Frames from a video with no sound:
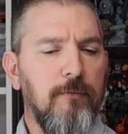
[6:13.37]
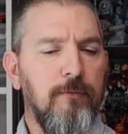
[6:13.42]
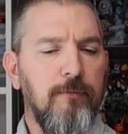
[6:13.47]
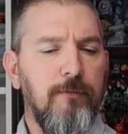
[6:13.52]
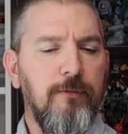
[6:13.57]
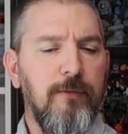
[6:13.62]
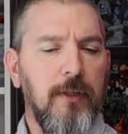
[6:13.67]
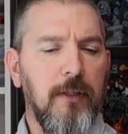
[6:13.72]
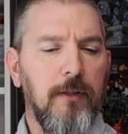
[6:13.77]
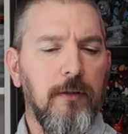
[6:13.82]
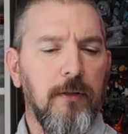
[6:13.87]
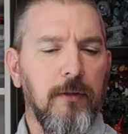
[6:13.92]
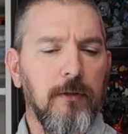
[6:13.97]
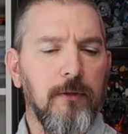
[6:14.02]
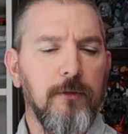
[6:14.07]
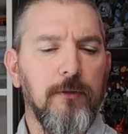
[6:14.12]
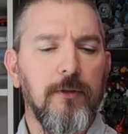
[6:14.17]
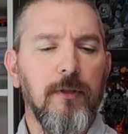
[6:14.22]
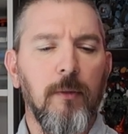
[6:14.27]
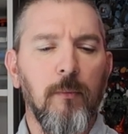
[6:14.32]

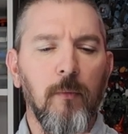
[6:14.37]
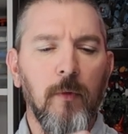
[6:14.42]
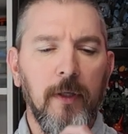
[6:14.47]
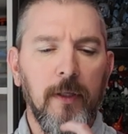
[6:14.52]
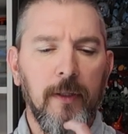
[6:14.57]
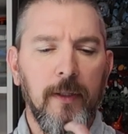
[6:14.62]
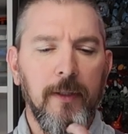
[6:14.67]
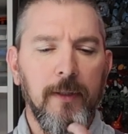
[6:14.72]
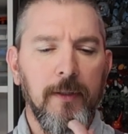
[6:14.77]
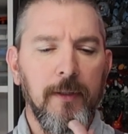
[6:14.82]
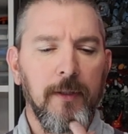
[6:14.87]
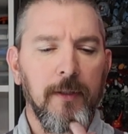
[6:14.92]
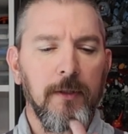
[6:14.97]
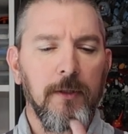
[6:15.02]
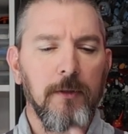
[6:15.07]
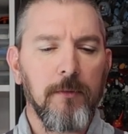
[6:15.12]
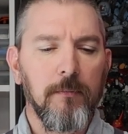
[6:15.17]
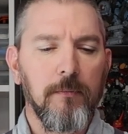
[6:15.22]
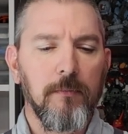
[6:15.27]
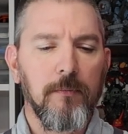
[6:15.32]
figure somewhere on
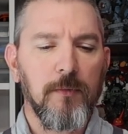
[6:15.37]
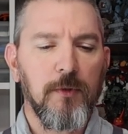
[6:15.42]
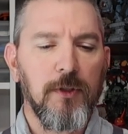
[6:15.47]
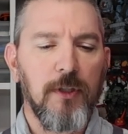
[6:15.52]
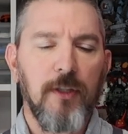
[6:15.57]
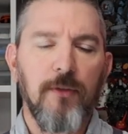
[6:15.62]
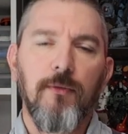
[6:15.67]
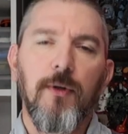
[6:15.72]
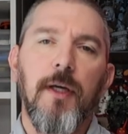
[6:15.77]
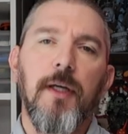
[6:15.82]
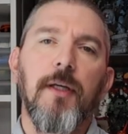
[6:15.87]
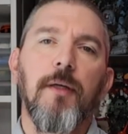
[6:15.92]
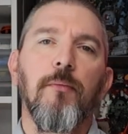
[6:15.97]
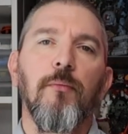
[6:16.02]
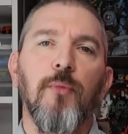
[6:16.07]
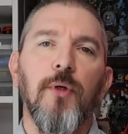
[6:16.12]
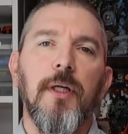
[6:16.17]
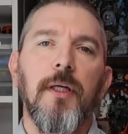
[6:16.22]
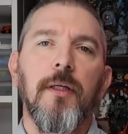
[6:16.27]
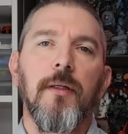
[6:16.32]
here, see if I can
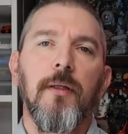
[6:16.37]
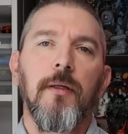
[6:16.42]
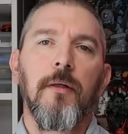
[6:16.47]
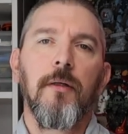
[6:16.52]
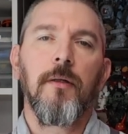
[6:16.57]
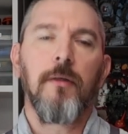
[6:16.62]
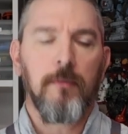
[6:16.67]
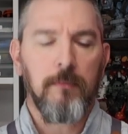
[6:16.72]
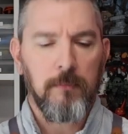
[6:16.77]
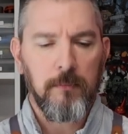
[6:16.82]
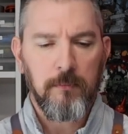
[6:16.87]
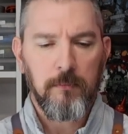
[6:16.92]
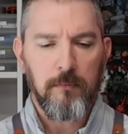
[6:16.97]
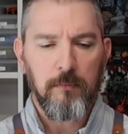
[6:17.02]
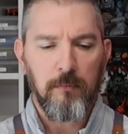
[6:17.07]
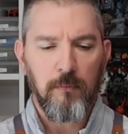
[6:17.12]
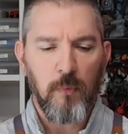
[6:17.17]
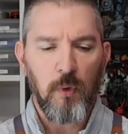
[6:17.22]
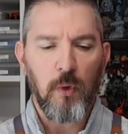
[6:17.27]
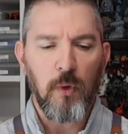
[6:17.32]
bring a little
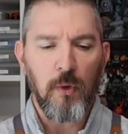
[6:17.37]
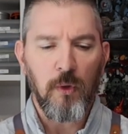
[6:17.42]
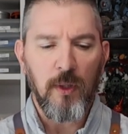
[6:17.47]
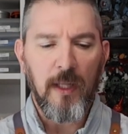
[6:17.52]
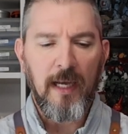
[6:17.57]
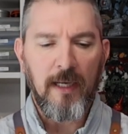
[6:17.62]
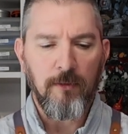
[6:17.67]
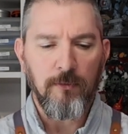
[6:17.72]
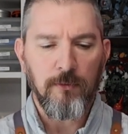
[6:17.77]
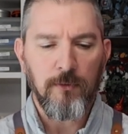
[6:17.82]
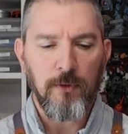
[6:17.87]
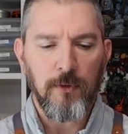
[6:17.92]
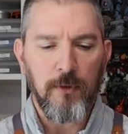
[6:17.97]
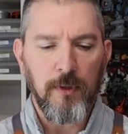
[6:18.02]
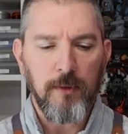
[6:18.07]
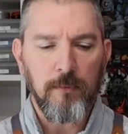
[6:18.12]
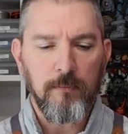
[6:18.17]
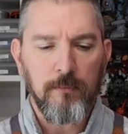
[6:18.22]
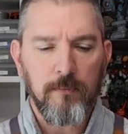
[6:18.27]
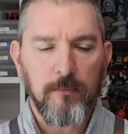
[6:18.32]
more life to
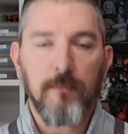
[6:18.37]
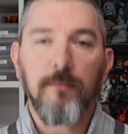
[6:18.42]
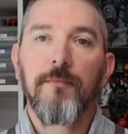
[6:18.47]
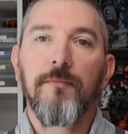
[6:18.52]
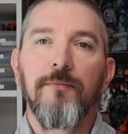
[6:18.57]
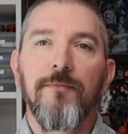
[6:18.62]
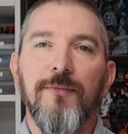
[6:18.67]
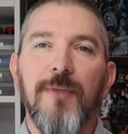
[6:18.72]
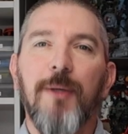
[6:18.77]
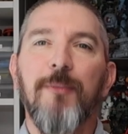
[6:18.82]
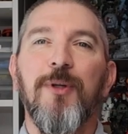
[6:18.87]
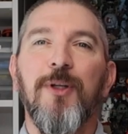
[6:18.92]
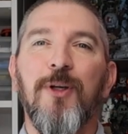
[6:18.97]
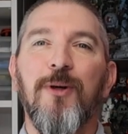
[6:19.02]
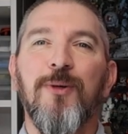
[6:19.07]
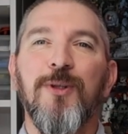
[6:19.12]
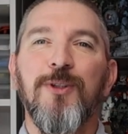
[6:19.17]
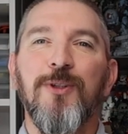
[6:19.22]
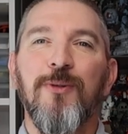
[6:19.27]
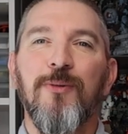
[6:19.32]
it. Let me know
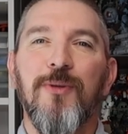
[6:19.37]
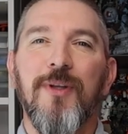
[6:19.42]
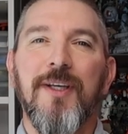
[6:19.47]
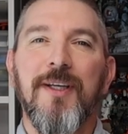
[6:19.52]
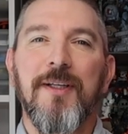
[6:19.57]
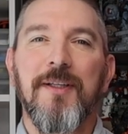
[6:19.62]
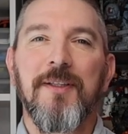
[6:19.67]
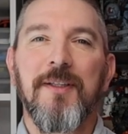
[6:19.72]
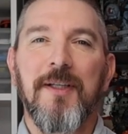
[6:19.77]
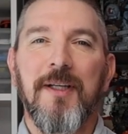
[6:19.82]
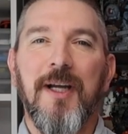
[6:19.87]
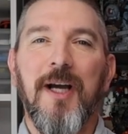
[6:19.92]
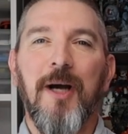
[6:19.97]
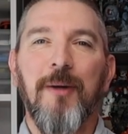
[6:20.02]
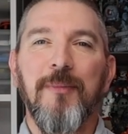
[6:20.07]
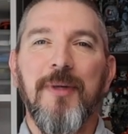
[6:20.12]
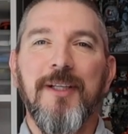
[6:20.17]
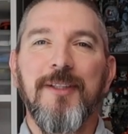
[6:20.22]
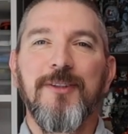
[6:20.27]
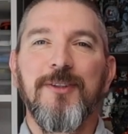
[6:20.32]
what you think in the
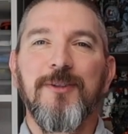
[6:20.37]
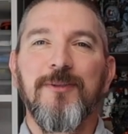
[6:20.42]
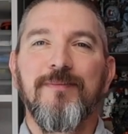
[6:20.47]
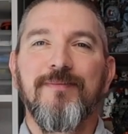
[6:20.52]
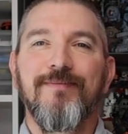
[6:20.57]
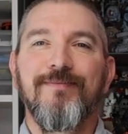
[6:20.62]
comments.